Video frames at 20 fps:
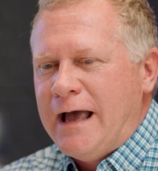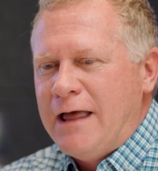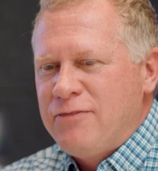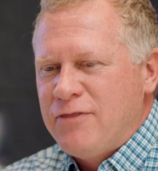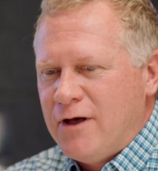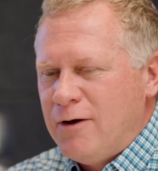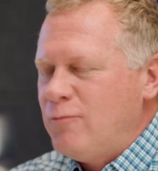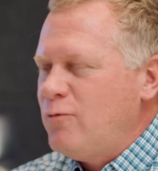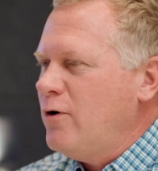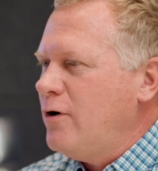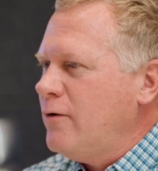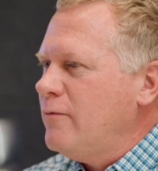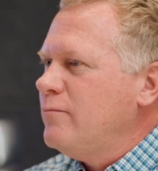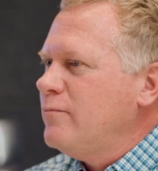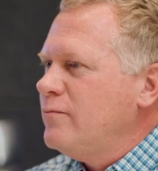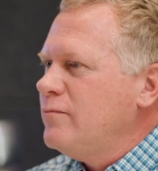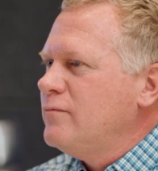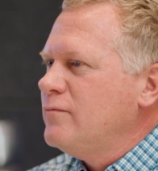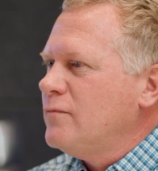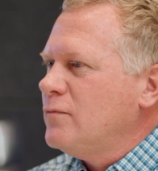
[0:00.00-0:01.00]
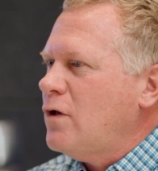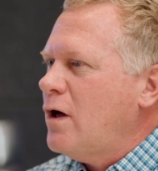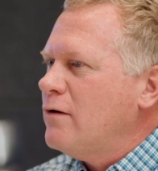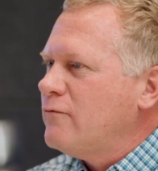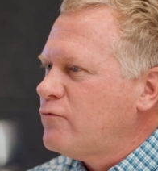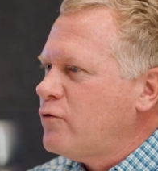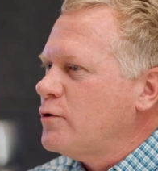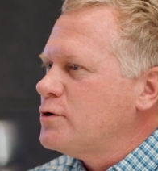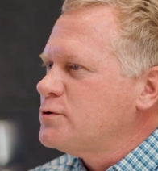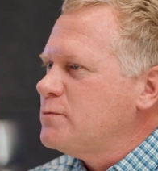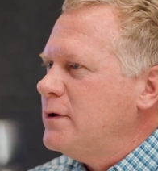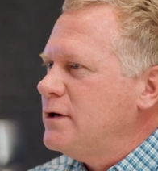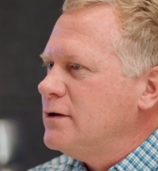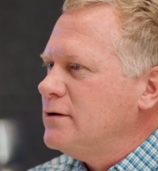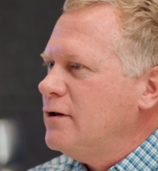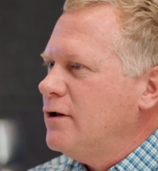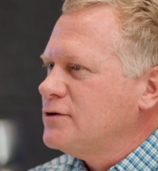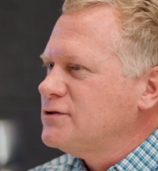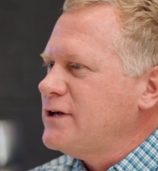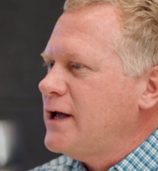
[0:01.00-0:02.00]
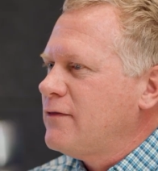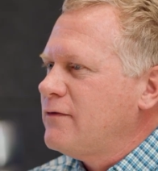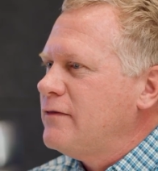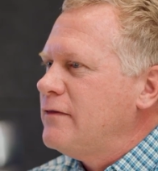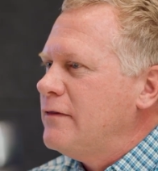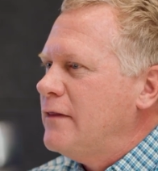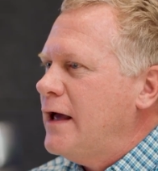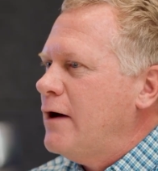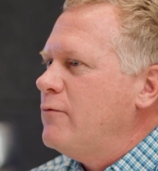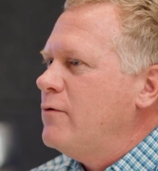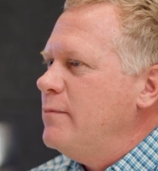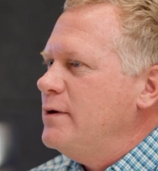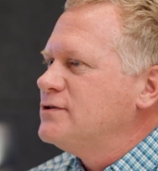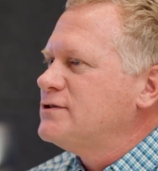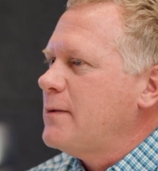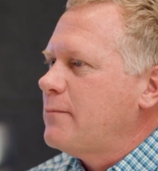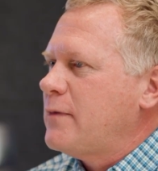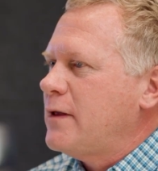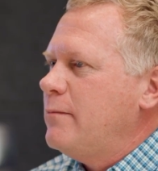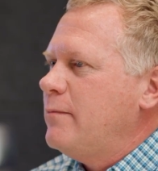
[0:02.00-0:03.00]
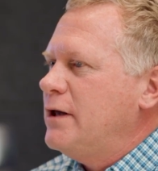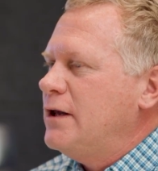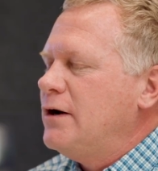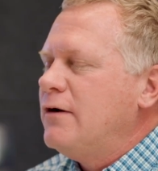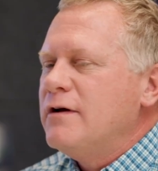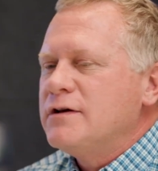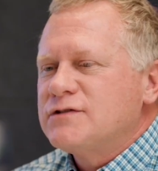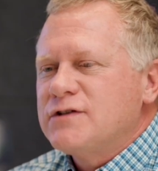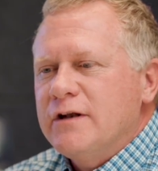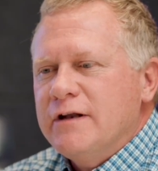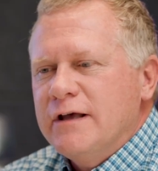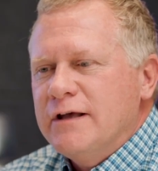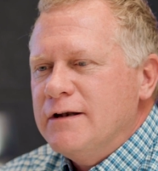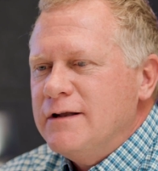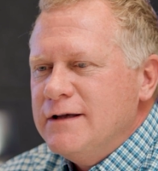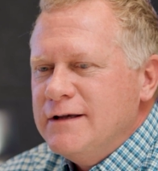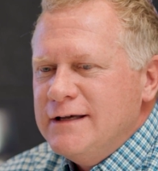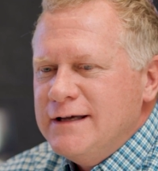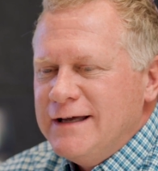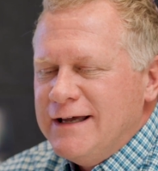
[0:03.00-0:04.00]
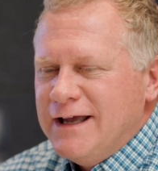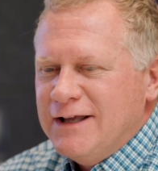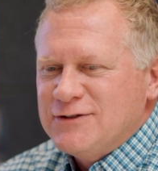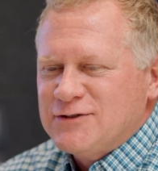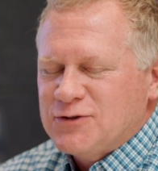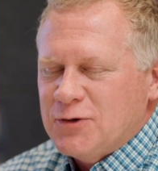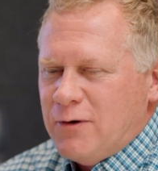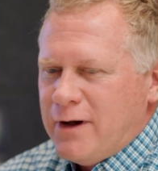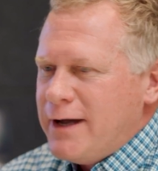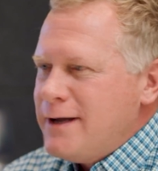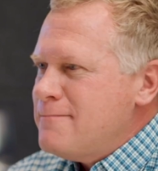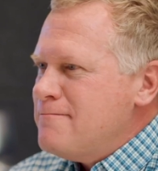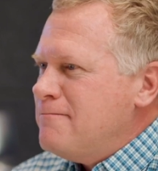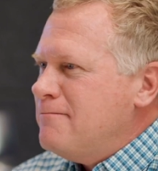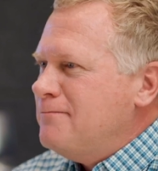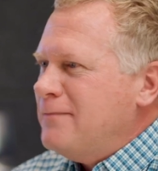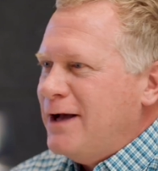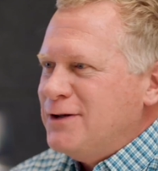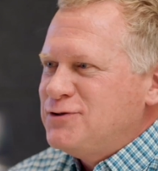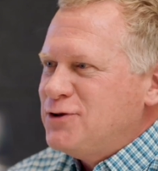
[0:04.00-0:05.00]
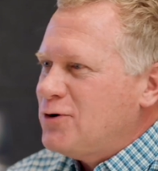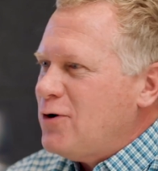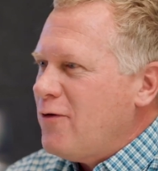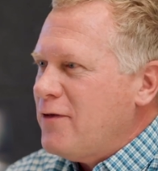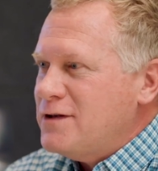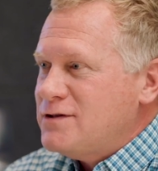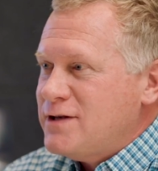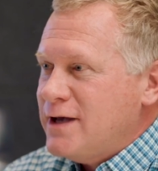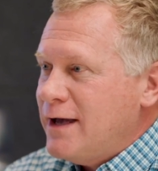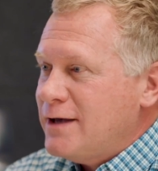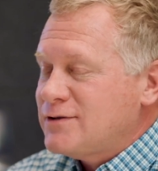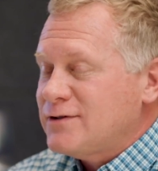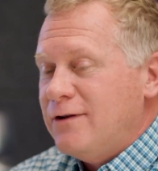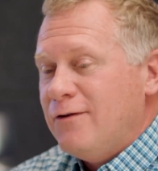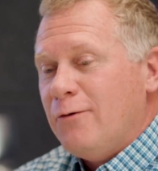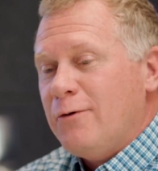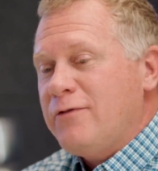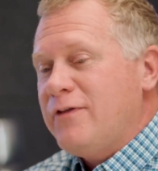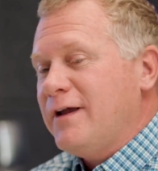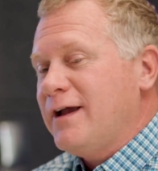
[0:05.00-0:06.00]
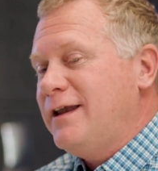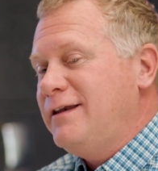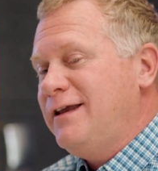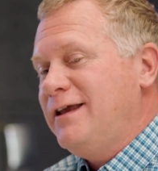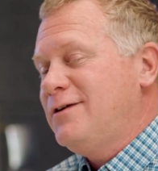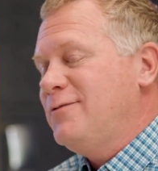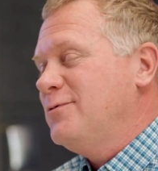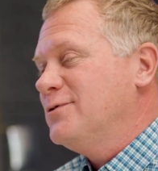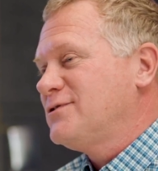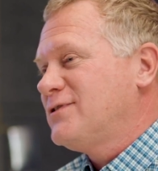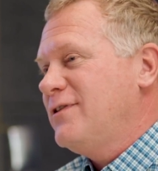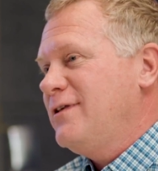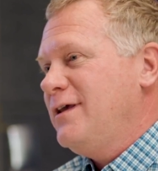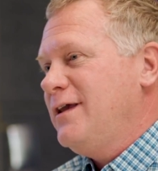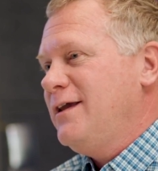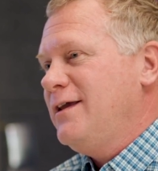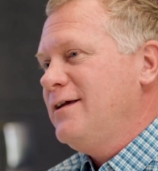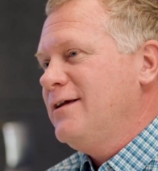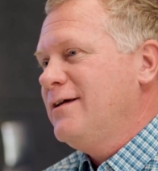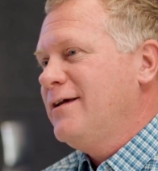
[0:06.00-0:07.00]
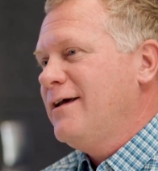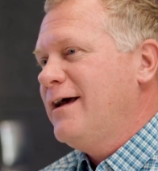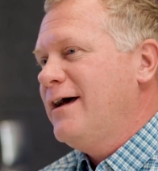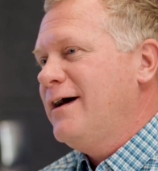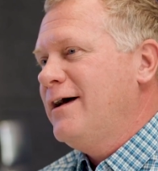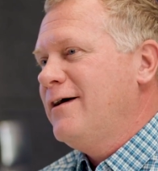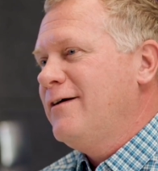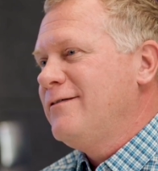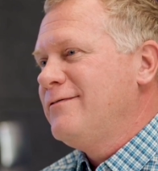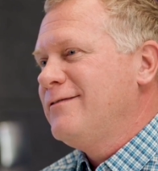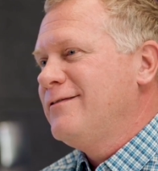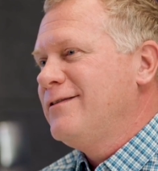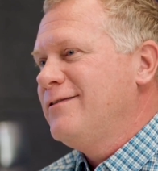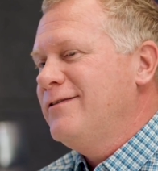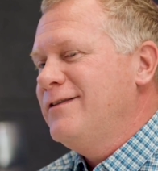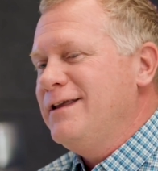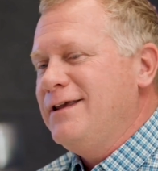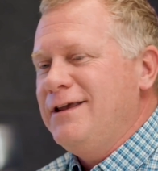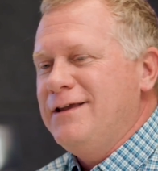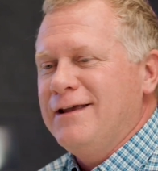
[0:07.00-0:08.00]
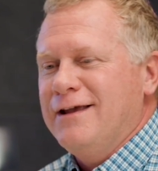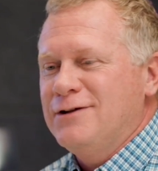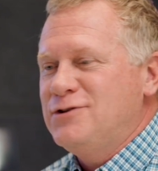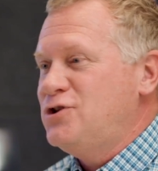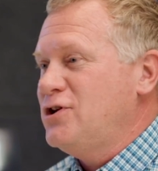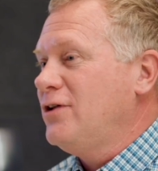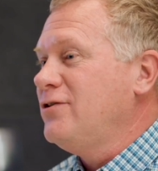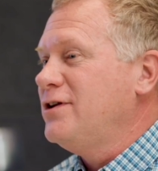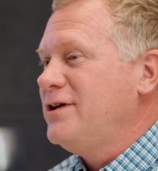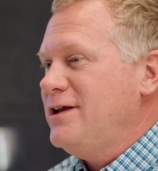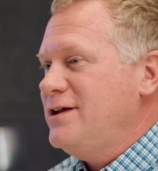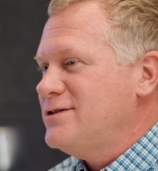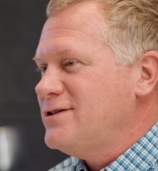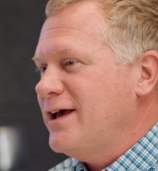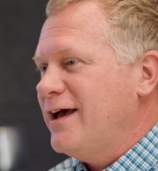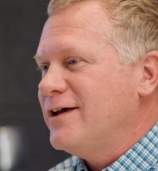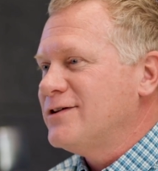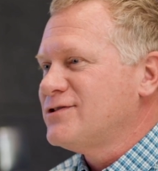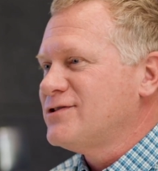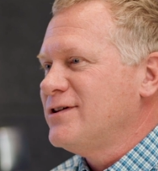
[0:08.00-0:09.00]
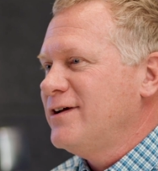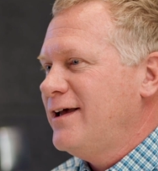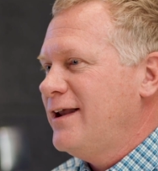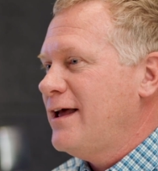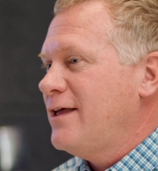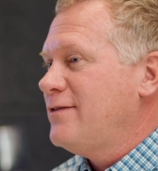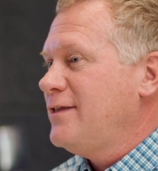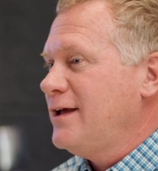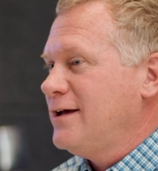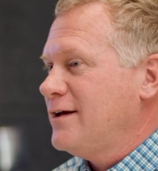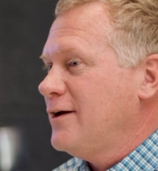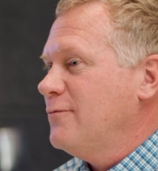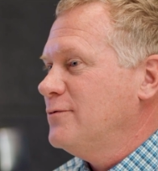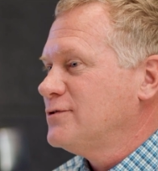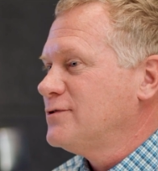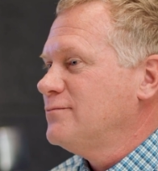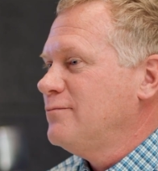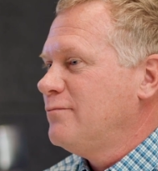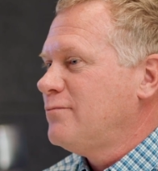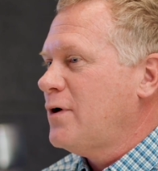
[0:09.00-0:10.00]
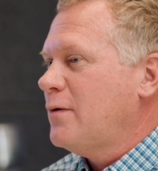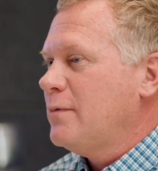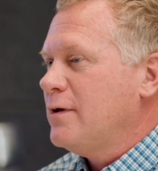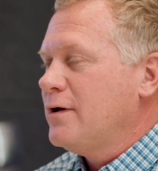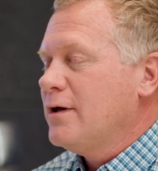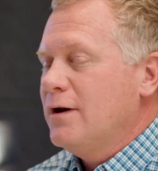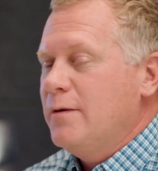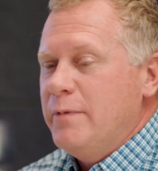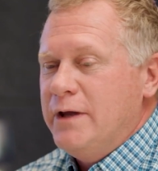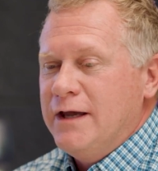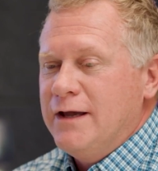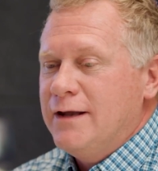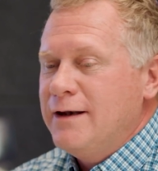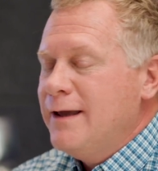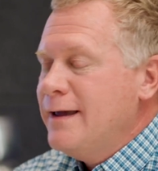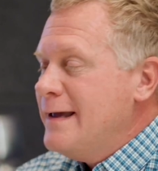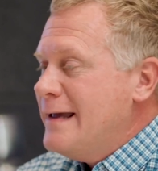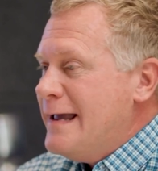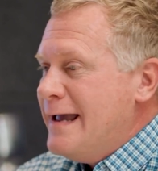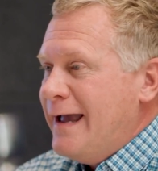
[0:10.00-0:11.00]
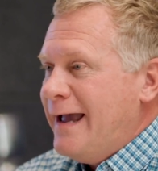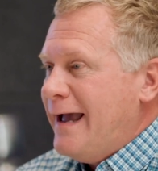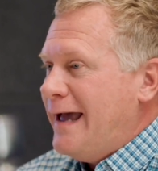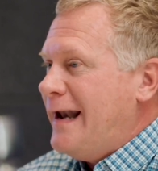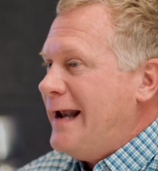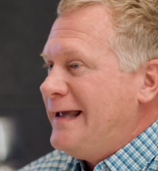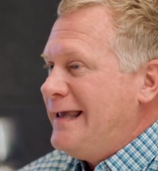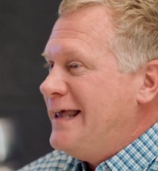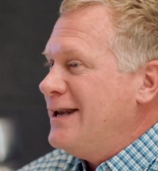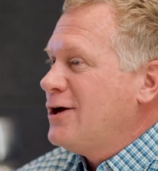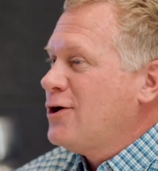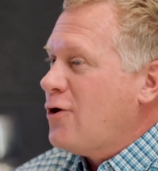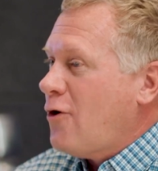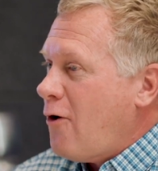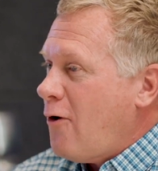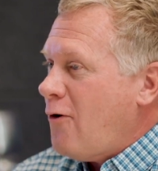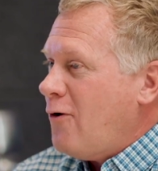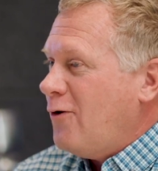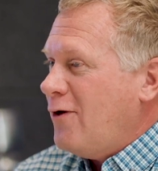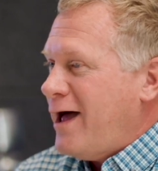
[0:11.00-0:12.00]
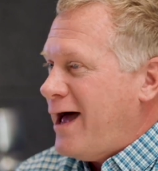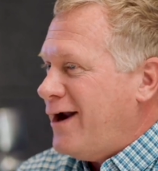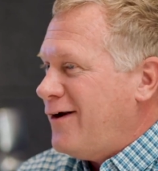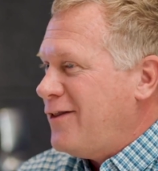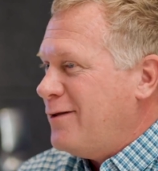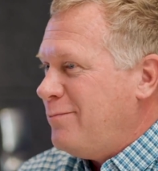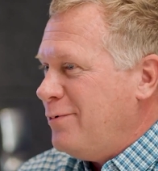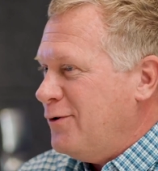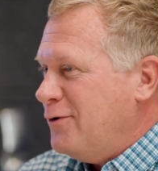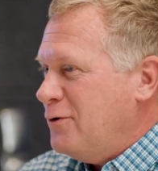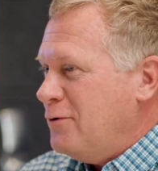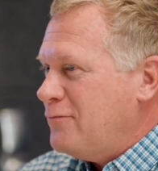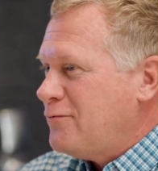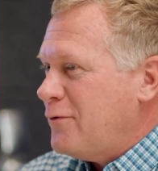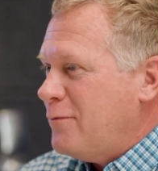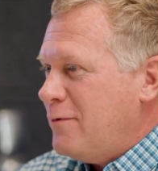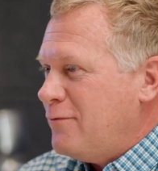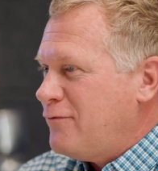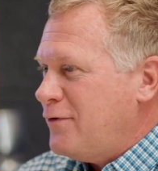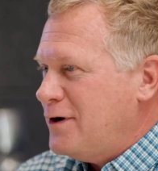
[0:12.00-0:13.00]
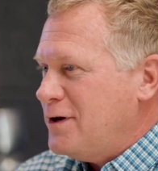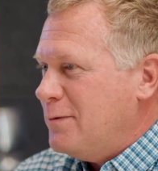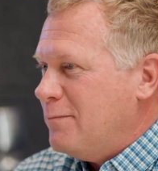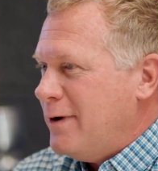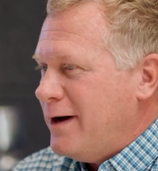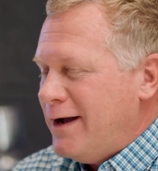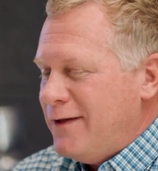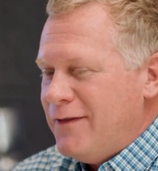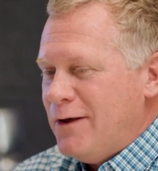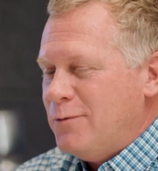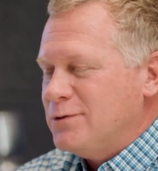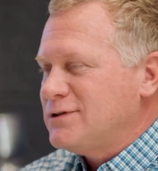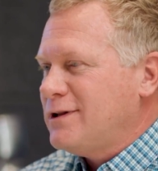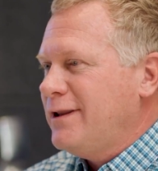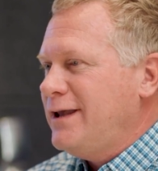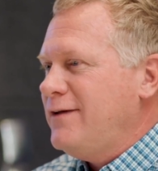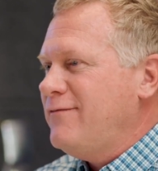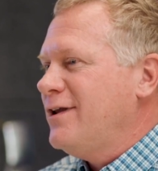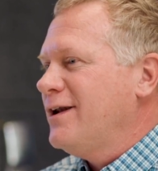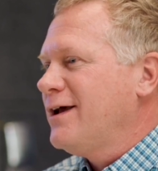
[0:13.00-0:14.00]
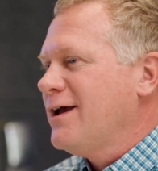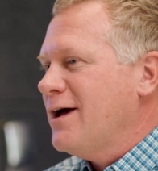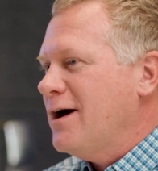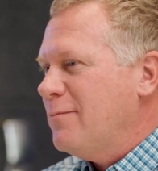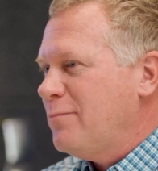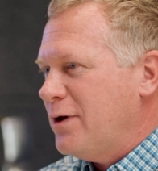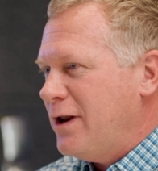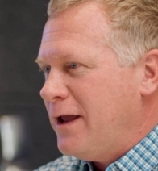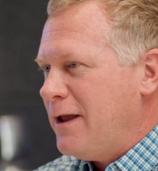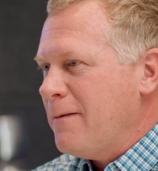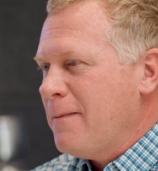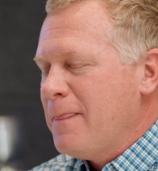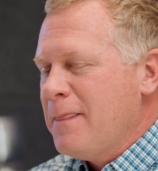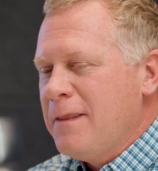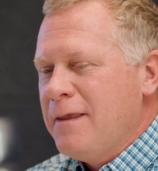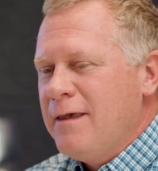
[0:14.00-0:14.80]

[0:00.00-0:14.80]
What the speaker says: I thought, well, law enforcement looks like that would be something I'd be interested in. And so I took all the tests, and the only thing I needed was the agility test, and I think I was probably going to be in. And I get a call out of the blue from a friend of mine that was leaving a company,